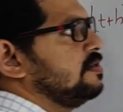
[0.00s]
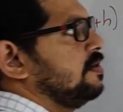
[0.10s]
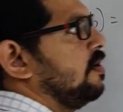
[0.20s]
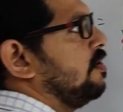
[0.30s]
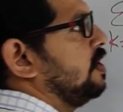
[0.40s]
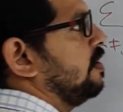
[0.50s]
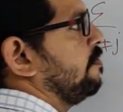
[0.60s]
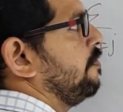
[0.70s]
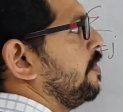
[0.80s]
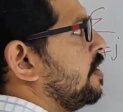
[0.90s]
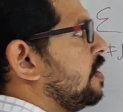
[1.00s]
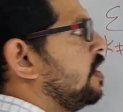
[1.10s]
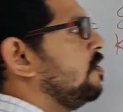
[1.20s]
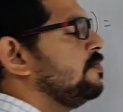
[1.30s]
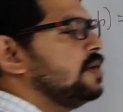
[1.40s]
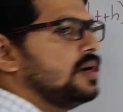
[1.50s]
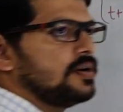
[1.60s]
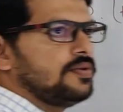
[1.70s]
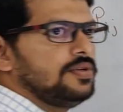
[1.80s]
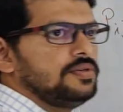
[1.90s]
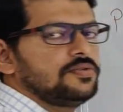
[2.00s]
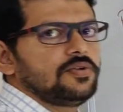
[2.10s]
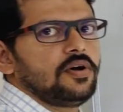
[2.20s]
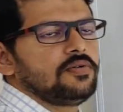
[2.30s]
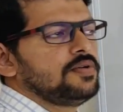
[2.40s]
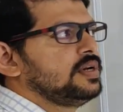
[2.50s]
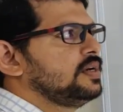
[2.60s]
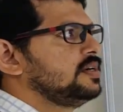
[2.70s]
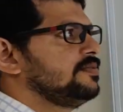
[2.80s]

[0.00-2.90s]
is in our, now we are going to solve our